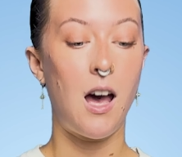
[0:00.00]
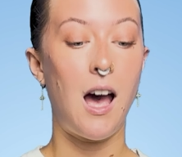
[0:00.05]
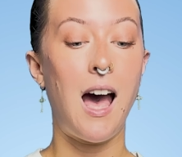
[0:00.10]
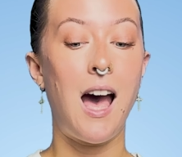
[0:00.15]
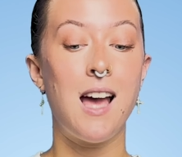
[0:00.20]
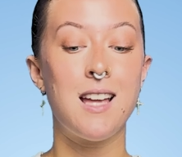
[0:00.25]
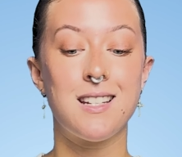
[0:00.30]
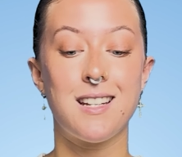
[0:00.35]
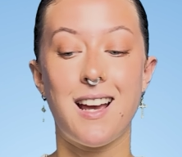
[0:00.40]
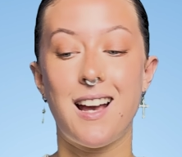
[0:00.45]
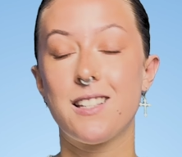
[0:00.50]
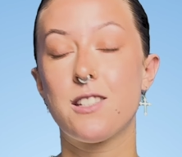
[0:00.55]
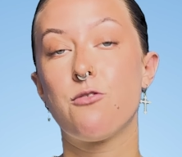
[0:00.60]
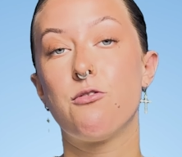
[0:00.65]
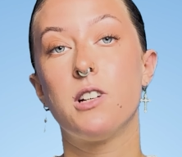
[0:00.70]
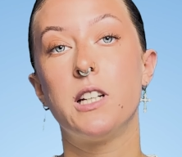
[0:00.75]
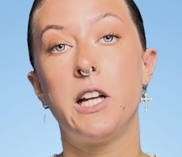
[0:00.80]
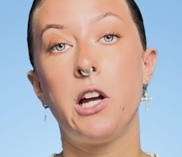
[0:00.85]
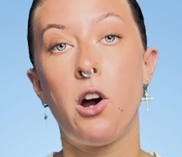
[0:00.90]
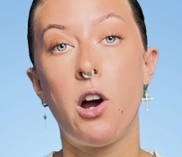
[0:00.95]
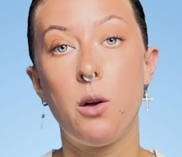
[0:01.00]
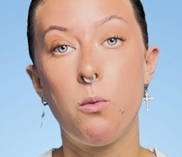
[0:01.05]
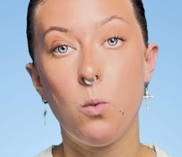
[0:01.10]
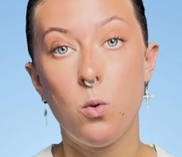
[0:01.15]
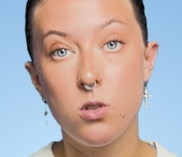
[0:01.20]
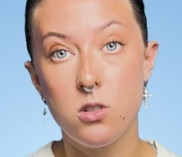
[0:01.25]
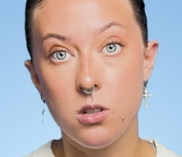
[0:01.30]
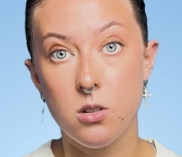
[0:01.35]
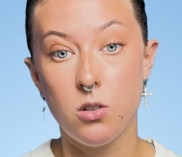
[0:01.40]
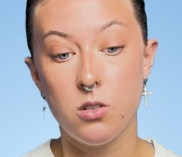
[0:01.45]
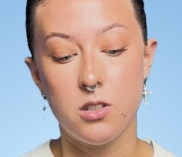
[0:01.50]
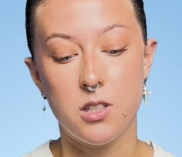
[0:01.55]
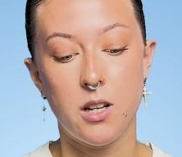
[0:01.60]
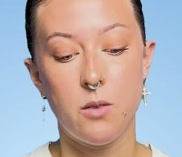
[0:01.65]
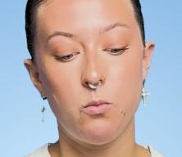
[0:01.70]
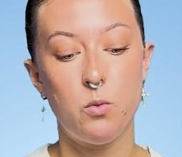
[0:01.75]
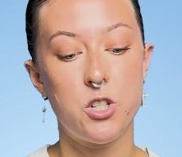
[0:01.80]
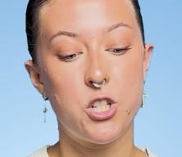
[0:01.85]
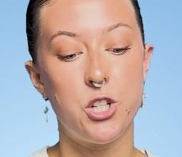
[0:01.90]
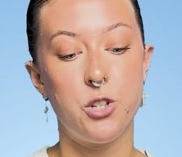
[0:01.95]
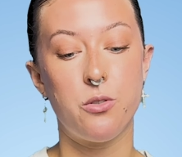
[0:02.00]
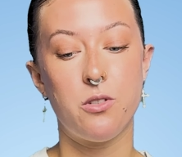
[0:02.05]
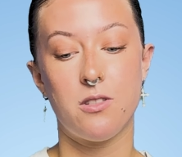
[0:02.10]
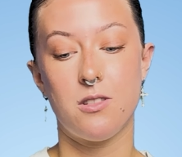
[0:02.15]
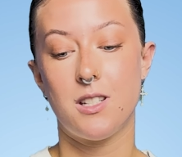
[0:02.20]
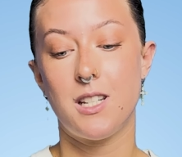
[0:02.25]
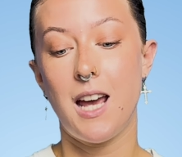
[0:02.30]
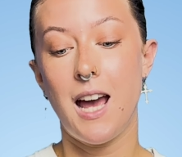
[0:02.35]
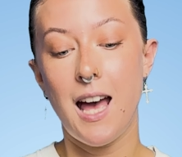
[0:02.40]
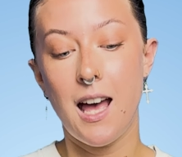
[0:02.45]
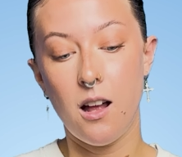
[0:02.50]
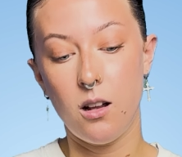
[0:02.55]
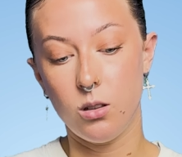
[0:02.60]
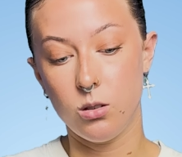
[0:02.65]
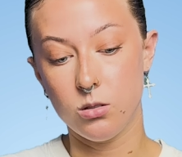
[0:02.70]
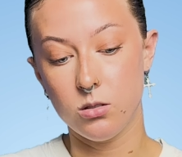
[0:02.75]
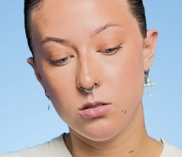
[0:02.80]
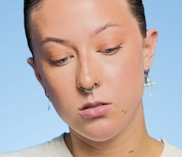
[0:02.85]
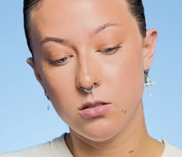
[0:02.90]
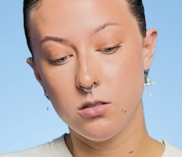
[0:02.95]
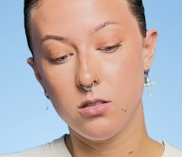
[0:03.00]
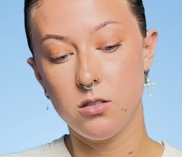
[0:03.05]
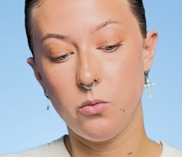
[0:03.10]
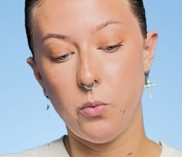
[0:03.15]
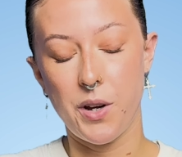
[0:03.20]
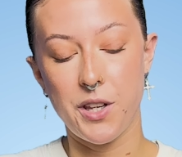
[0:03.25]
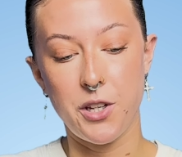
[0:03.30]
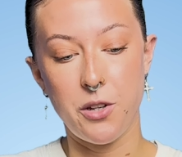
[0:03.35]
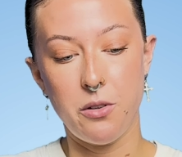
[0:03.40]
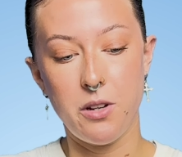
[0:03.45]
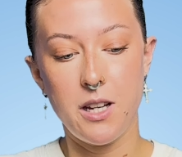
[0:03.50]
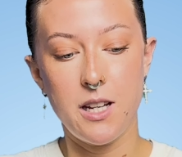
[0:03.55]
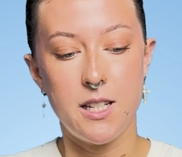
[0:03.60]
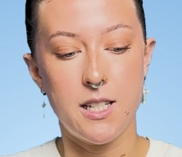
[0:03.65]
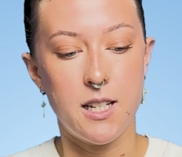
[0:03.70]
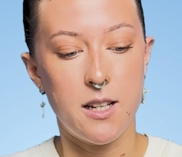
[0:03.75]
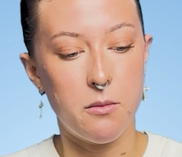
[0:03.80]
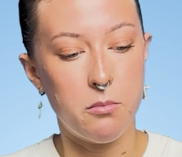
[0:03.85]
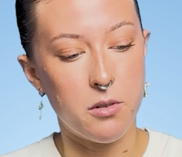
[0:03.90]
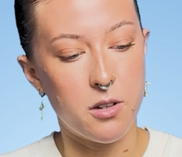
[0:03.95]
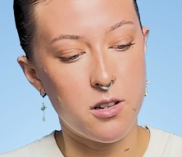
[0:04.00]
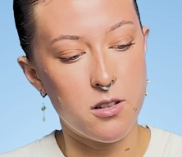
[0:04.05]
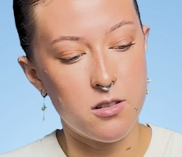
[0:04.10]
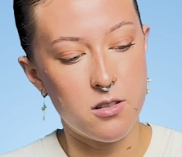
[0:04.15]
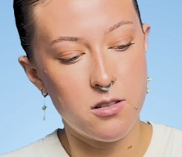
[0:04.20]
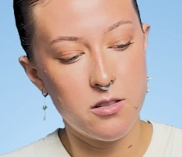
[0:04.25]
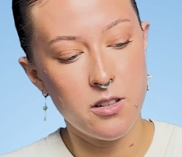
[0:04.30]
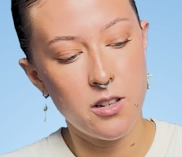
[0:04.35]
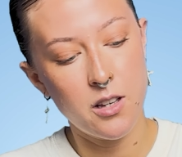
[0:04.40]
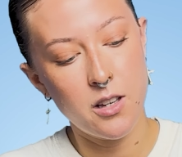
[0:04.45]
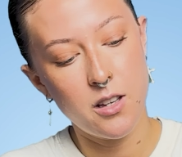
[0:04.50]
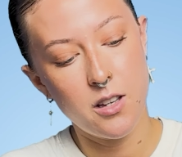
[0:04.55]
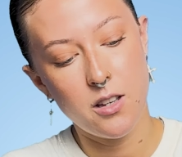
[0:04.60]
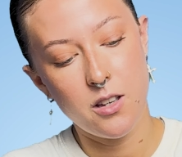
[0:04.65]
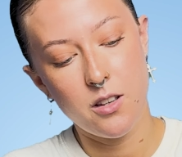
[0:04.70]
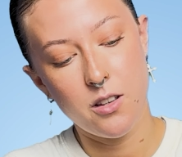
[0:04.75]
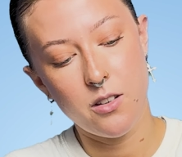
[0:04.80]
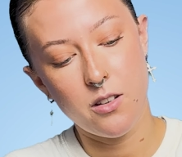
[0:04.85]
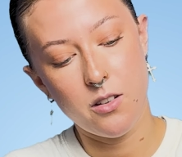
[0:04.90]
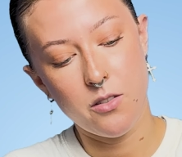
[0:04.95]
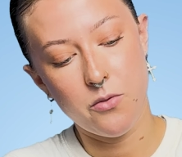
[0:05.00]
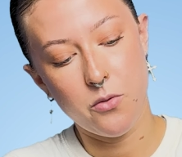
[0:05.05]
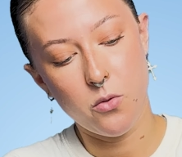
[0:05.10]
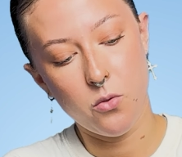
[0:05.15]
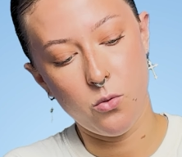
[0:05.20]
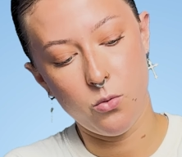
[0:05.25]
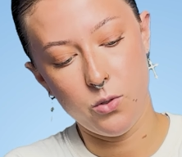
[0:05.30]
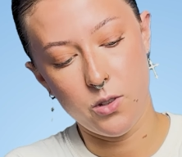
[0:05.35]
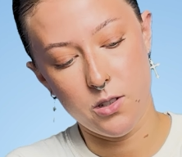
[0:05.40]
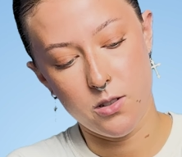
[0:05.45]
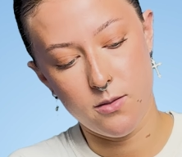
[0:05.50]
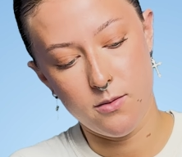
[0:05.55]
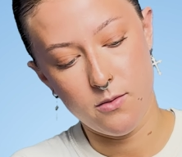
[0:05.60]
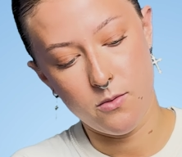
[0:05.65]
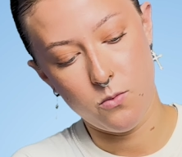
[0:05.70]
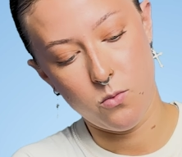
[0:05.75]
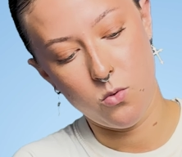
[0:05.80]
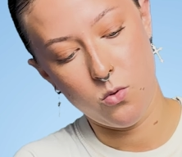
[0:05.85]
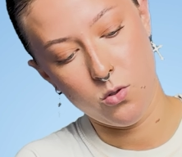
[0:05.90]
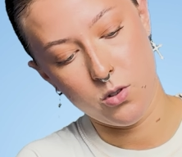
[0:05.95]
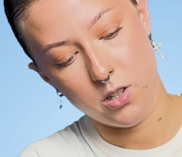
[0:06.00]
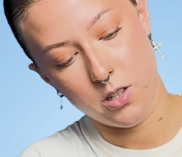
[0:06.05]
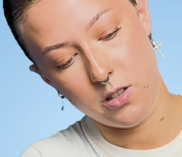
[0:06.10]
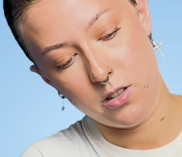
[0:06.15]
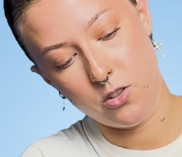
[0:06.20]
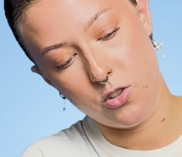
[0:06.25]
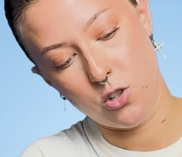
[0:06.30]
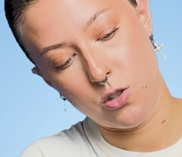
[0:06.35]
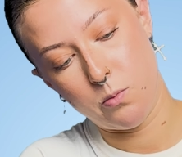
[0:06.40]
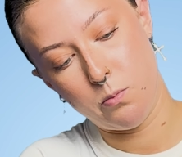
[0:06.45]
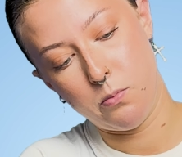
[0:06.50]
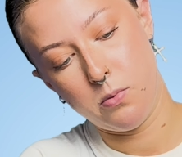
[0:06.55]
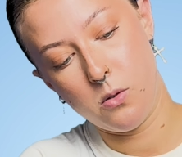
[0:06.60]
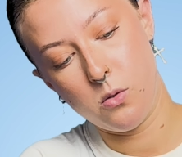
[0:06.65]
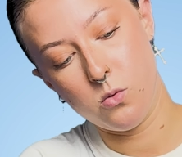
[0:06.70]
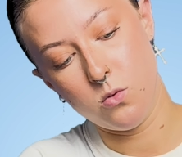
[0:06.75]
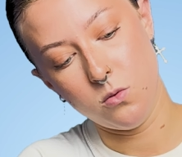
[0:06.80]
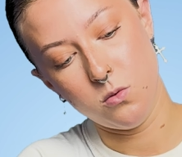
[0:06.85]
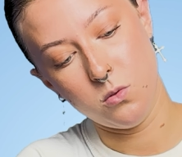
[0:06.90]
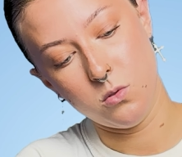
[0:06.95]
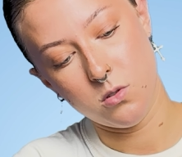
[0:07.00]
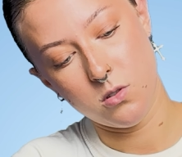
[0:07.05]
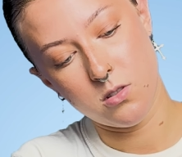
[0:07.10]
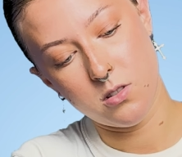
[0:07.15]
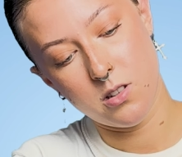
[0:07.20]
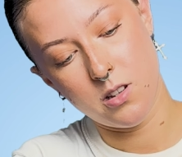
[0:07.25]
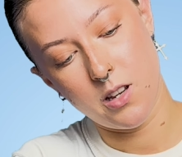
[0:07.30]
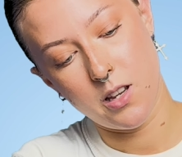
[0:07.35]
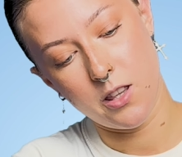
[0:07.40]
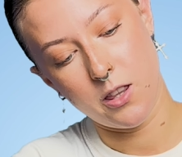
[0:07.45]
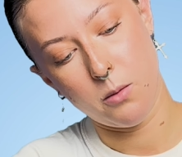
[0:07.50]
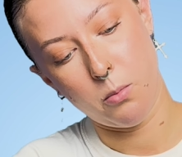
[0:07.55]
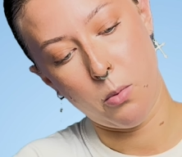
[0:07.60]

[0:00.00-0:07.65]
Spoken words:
And it has a really high water content, which you can tell when you eat it because of all this water that just pools in the